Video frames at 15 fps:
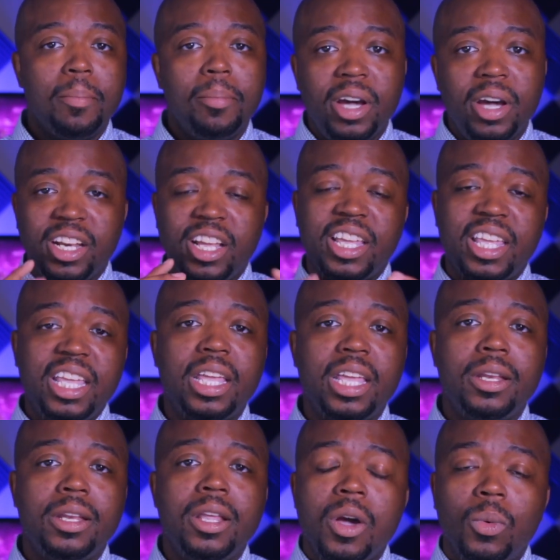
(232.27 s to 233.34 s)
But
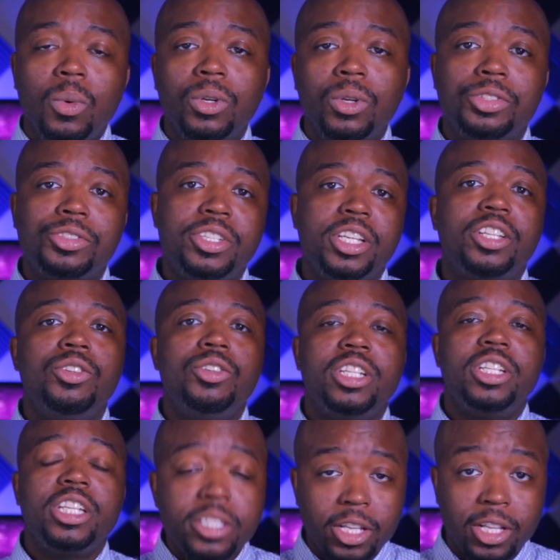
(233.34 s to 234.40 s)
again, we'll stick to
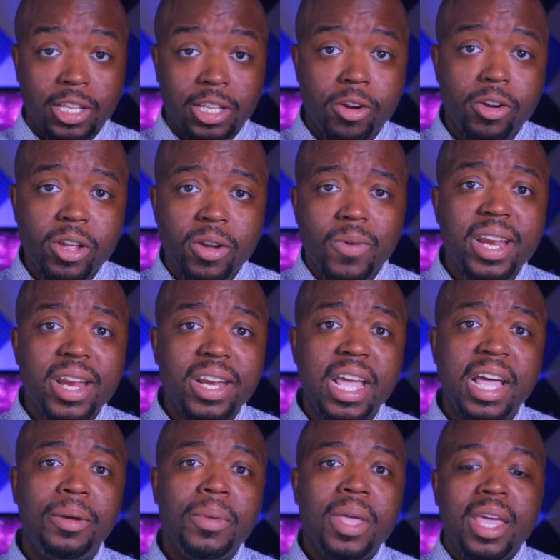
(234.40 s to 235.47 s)
just the learning right
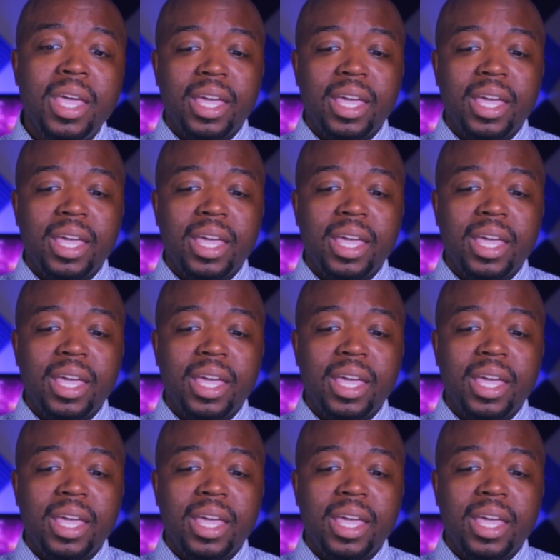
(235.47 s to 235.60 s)
now